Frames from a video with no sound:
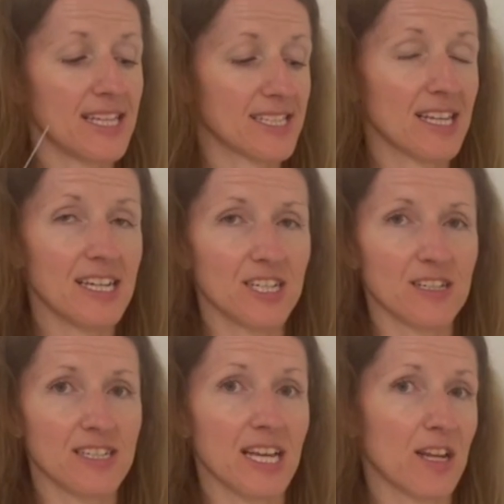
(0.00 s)

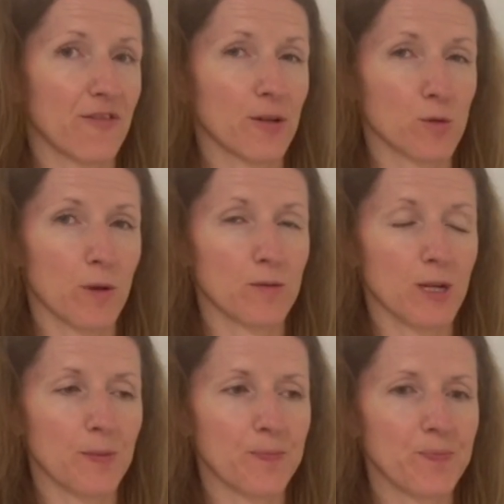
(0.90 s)
delicious and it feels well
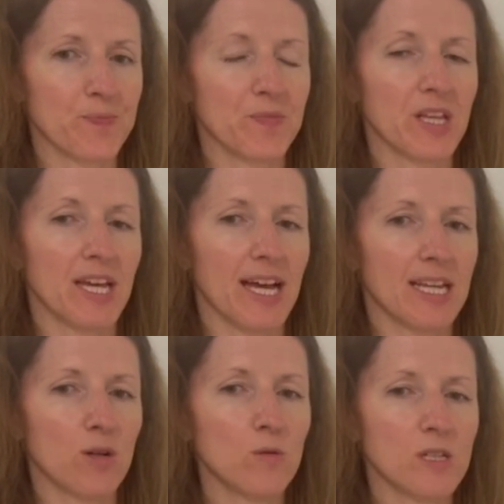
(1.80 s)
done, and
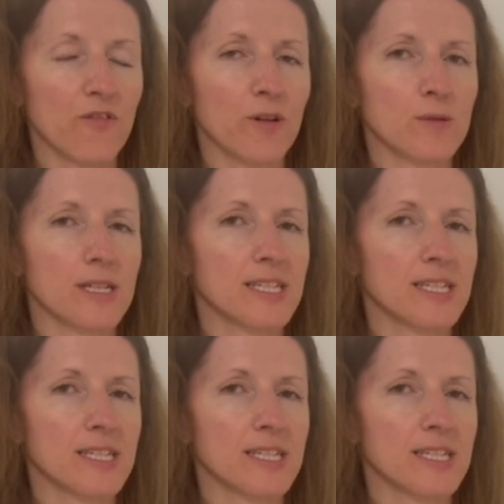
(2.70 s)
it also feels